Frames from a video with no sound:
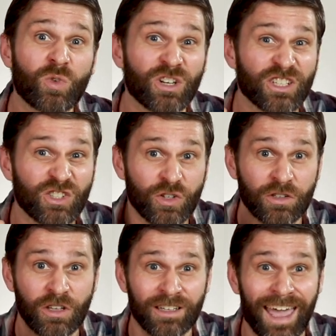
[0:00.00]
for an
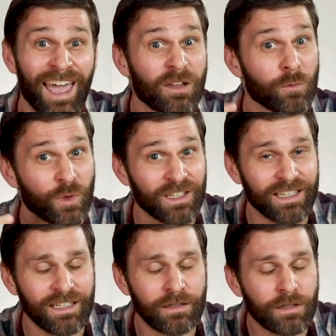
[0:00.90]
external attack of wind
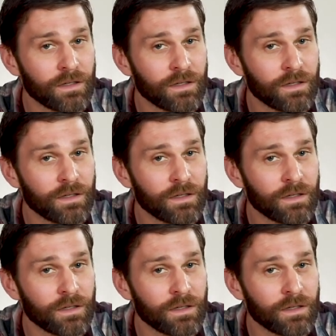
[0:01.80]
heat,